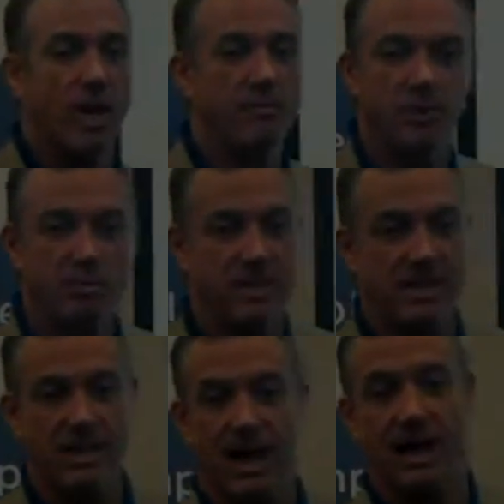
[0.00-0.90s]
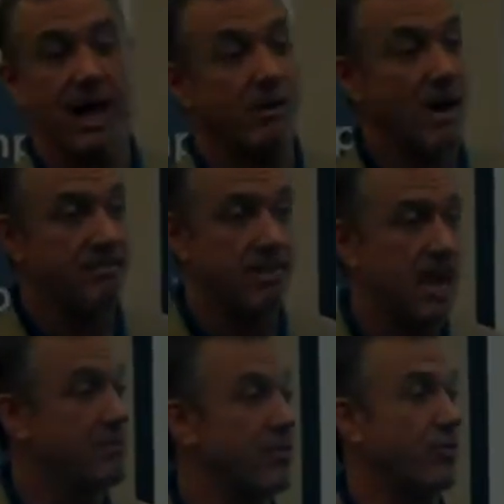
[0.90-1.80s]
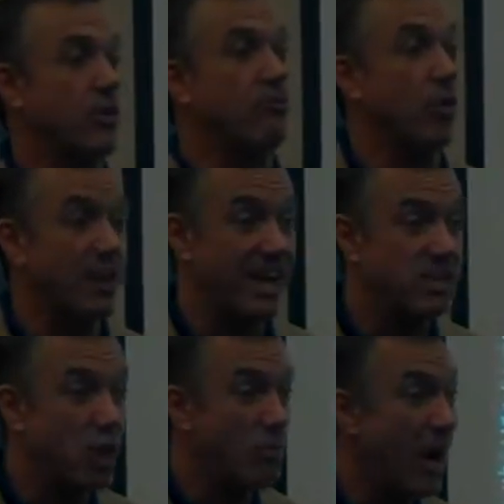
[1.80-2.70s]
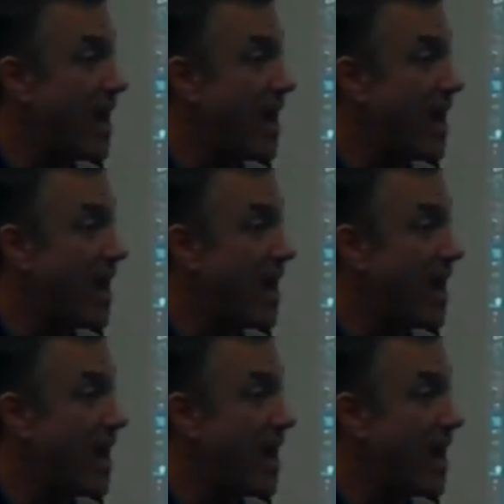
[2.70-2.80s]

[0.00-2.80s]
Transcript: when I'm too busy and I don't have time and 3 or 4 days go